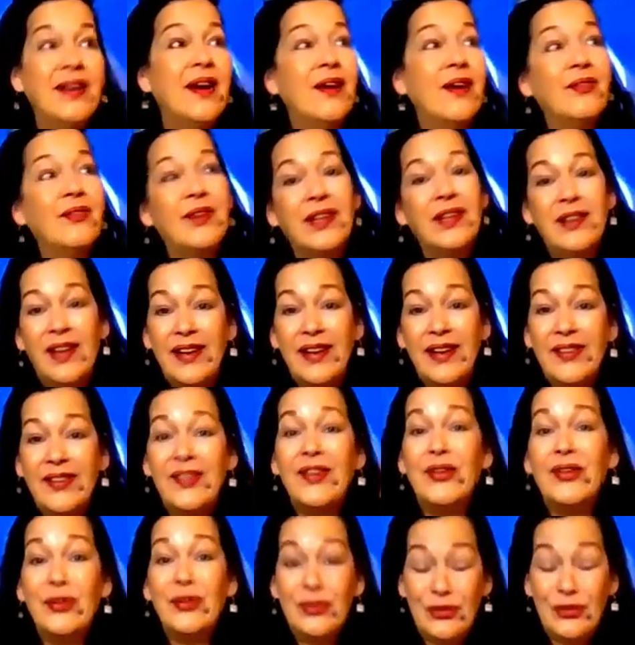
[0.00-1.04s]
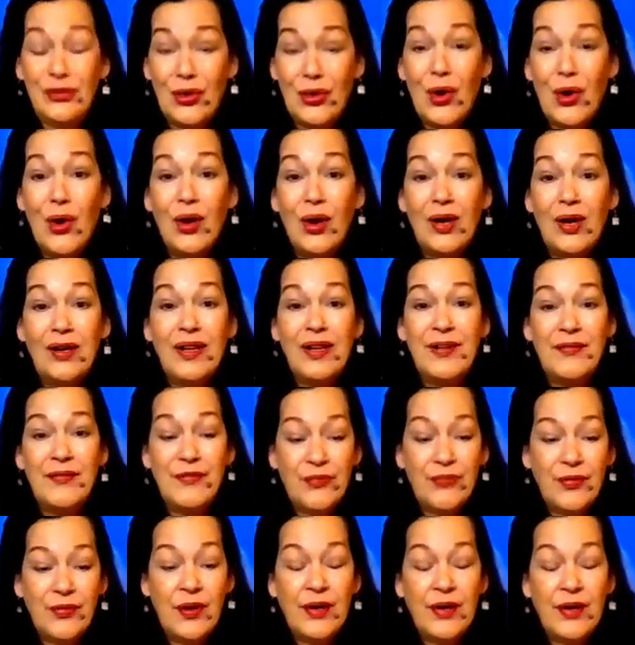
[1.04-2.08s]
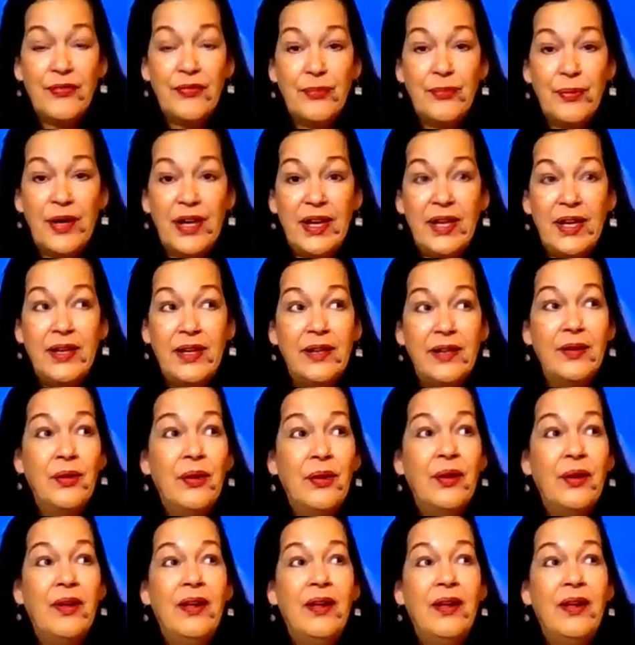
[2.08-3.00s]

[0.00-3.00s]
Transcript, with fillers: not realizing there's a car in front of me,